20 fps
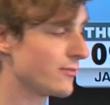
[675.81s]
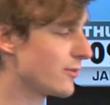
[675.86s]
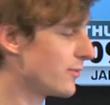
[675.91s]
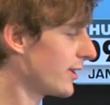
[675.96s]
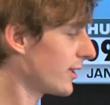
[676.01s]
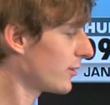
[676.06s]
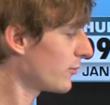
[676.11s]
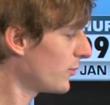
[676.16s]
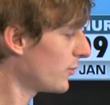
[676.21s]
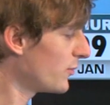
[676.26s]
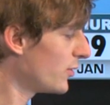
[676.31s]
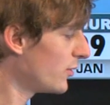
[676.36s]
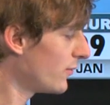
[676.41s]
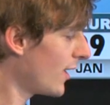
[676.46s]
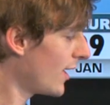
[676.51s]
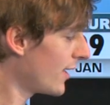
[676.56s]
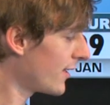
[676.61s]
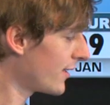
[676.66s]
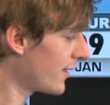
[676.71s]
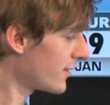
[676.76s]
From there, we'll
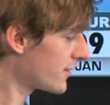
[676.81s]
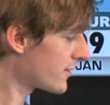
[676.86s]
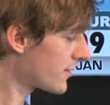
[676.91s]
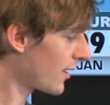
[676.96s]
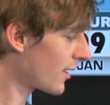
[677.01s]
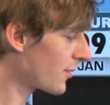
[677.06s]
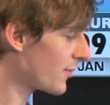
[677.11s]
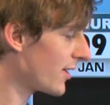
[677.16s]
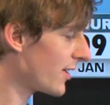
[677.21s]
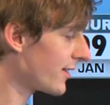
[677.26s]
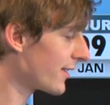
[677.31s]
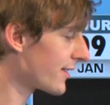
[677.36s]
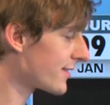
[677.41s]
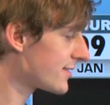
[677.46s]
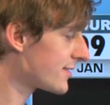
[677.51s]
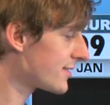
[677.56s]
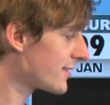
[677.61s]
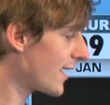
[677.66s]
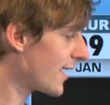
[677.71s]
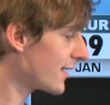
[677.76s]
move on and talk about
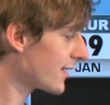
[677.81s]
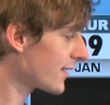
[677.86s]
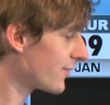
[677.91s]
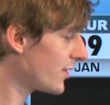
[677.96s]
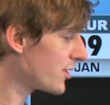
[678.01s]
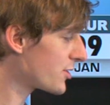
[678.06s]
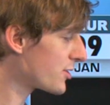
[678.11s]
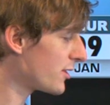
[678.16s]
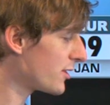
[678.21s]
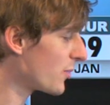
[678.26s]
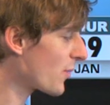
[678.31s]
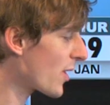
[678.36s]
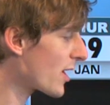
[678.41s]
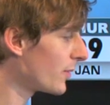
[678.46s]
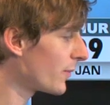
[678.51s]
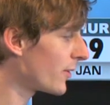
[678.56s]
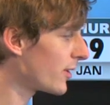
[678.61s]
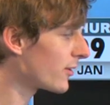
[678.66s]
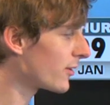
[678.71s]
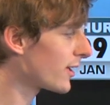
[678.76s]
Ecstatic Vision, the
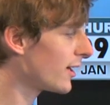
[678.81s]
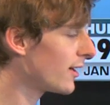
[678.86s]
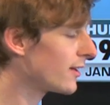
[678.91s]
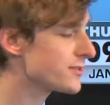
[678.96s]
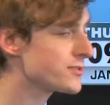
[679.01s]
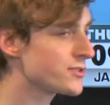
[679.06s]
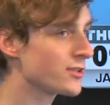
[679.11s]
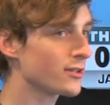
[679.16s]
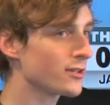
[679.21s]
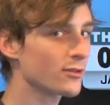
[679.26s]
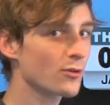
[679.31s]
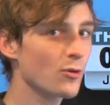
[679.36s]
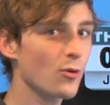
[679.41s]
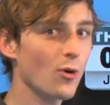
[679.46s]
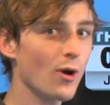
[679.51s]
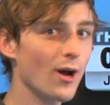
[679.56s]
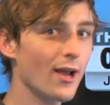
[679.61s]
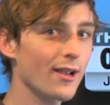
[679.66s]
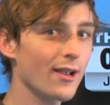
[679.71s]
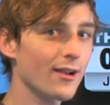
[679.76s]
Brattleboro Concert
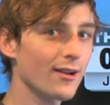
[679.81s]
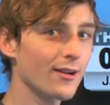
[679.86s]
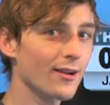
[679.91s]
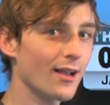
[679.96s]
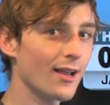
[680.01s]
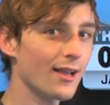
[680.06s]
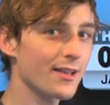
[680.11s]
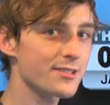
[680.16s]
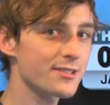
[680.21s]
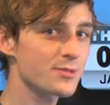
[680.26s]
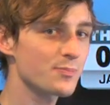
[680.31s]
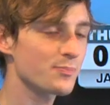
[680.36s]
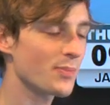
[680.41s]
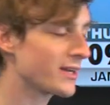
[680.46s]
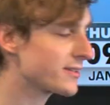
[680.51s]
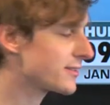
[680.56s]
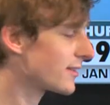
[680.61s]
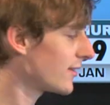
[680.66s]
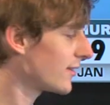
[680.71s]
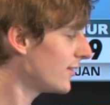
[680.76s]
Choir
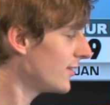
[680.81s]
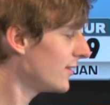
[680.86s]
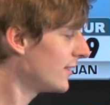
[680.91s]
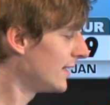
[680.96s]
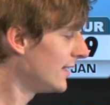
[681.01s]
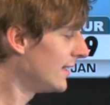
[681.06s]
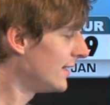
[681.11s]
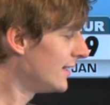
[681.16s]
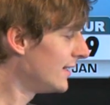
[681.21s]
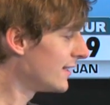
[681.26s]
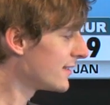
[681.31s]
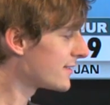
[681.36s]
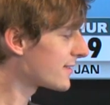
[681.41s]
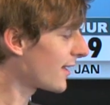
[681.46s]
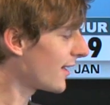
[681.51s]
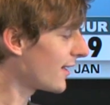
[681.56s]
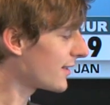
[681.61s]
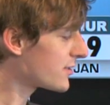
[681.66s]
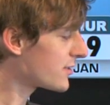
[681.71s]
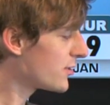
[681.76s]
spectacle.
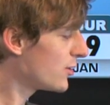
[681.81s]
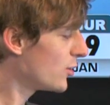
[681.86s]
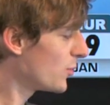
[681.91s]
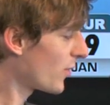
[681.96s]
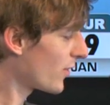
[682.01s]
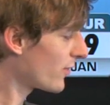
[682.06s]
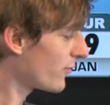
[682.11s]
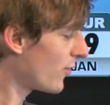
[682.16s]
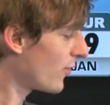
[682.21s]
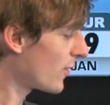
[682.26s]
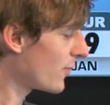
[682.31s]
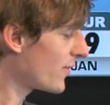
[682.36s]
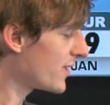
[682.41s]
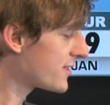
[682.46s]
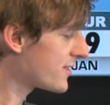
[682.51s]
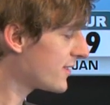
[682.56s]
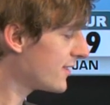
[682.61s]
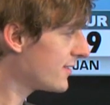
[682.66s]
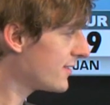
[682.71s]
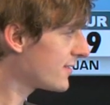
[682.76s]
It's got two
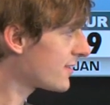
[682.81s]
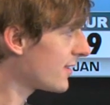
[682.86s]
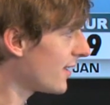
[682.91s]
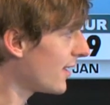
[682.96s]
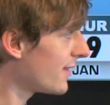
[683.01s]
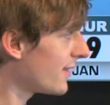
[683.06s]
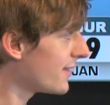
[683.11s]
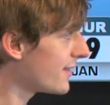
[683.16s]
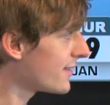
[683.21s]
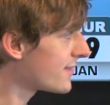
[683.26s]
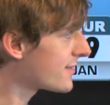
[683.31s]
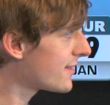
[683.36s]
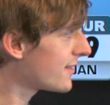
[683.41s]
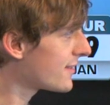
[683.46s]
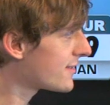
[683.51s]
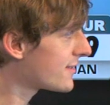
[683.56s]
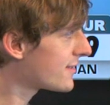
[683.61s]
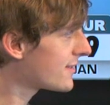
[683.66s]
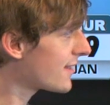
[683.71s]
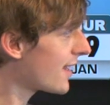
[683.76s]
performances, this
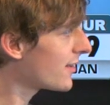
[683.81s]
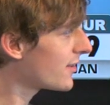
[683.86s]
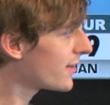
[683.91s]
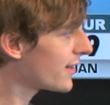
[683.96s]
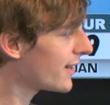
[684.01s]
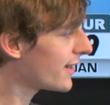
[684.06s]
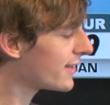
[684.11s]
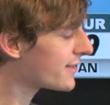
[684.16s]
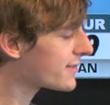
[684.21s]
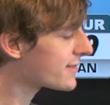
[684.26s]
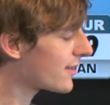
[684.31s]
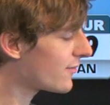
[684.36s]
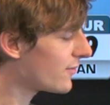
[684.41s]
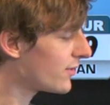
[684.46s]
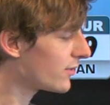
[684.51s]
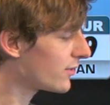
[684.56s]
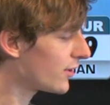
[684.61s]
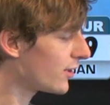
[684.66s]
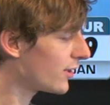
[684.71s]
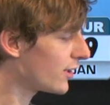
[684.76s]
Saturday at
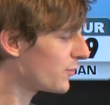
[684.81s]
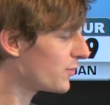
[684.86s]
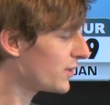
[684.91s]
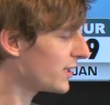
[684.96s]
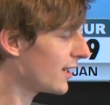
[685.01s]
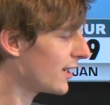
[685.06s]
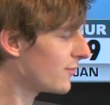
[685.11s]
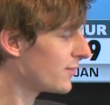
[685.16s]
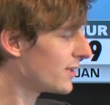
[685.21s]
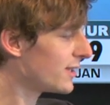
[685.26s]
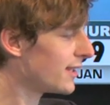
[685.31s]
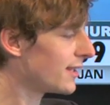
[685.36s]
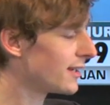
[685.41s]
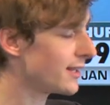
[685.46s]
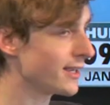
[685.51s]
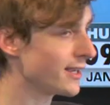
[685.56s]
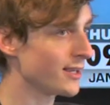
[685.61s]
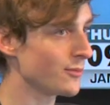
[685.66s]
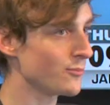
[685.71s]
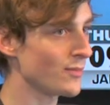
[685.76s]
7:30 p.m. and
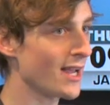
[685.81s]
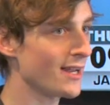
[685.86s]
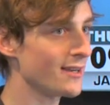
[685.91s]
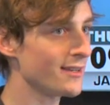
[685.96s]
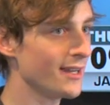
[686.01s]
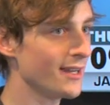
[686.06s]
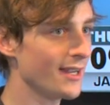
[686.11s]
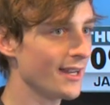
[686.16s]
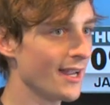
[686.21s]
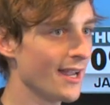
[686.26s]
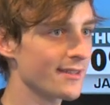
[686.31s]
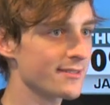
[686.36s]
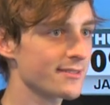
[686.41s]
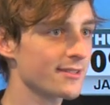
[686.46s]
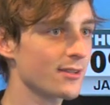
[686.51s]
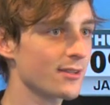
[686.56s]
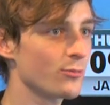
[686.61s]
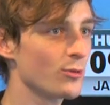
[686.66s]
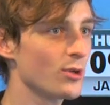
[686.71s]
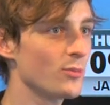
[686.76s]
then a
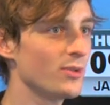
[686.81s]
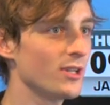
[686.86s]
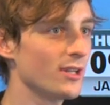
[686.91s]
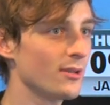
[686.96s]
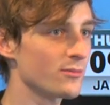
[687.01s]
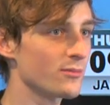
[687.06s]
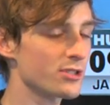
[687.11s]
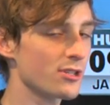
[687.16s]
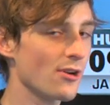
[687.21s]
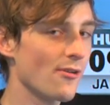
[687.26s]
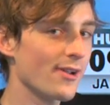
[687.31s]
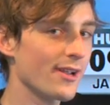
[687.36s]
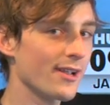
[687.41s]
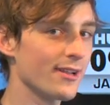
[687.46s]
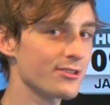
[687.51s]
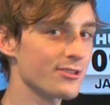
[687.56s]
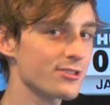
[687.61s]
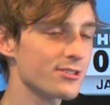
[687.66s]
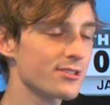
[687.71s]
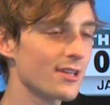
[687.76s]
matinee-esque 3 p.m.
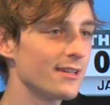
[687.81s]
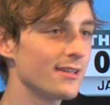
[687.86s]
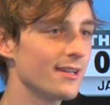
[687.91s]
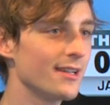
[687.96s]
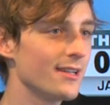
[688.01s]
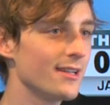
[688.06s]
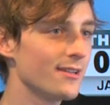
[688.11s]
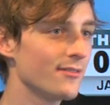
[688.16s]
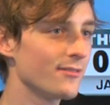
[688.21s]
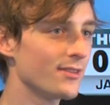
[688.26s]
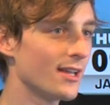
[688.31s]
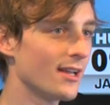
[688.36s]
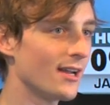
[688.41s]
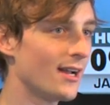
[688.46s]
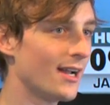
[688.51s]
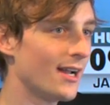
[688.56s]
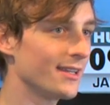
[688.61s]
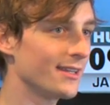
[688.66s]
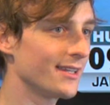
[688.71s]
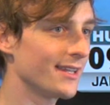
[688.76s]
showing on Sunday of the
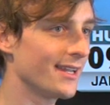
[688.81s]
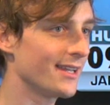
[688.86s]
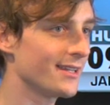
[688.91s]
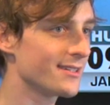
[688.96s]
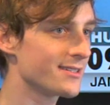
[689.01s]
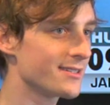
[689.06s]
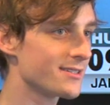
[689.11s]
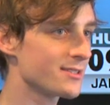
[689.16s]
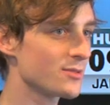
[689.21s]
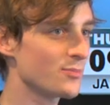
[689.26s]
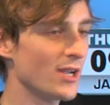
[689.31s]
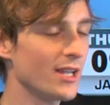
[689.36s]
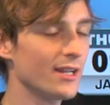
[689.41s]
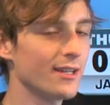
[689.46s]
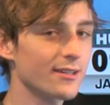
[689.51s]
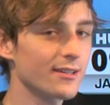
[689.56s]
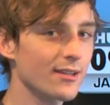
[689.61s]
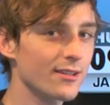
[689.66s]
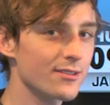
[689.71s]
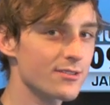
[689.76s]
highly
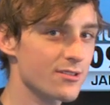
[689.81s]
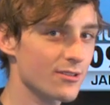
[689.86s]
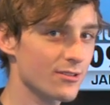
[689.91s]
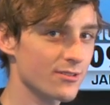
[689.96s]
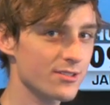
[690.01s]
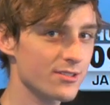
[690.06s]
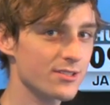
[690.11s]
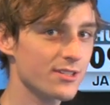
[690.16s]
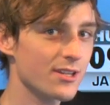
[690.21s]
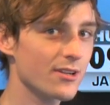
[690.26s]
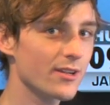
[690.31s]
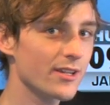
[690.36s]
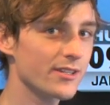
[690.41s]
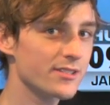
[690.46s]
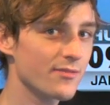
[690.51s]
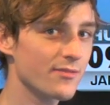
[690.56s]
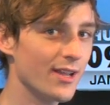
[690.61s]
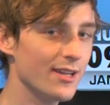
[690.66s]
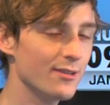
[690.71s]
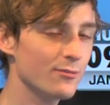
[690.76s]
anticipated concert
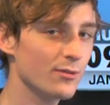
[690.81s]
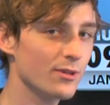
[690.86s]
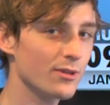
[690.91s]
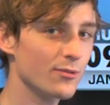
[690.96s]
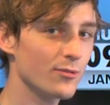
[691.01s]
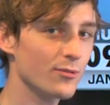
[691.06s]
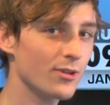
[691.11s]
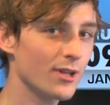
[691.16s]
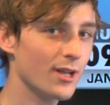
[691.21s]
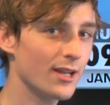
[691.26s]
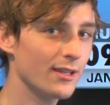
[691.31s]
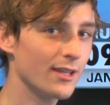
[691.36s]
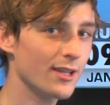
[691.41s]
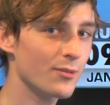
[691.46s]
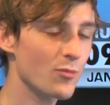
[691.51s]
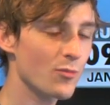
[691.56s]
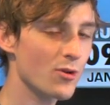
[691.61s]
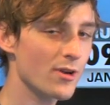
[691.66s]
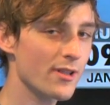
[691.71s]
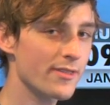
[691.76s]
series event. One we'll
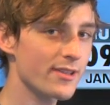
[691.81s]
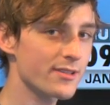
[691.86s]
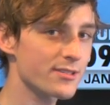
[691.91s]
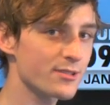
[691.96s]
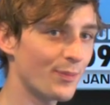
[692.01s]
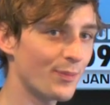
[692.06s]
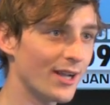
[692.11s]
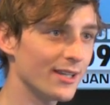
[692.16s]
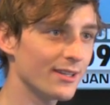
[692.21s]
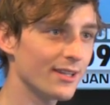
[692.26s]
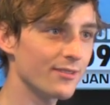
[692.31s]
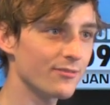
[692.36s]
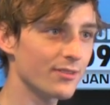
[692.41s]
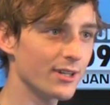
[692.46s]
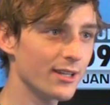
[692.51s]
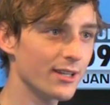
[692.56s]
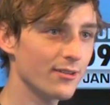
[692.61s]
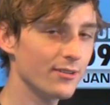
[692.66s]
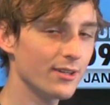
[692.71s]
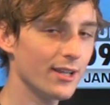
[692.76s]
highlight more in the spotlight
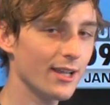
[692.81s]
video